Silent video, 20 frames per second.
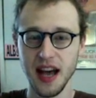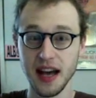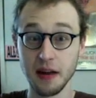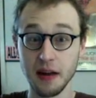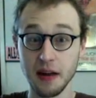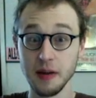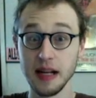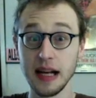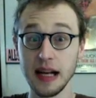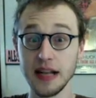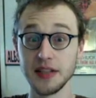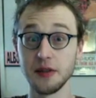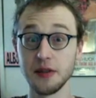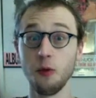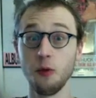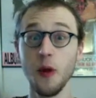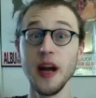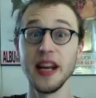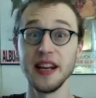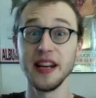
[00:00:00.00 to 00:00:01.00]
and I
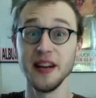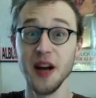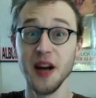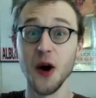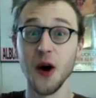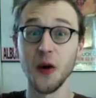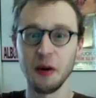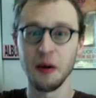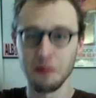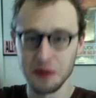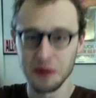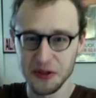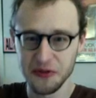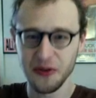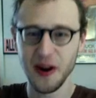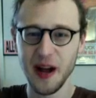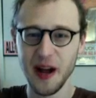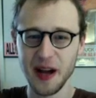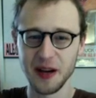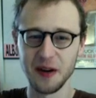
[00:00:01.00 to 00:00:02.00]
realized, wait, no, it was
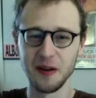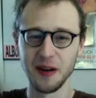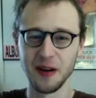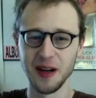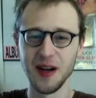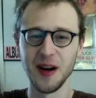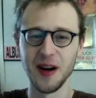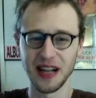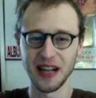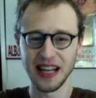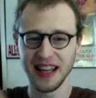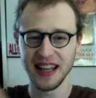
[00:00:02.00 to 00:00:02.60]
Fran all along.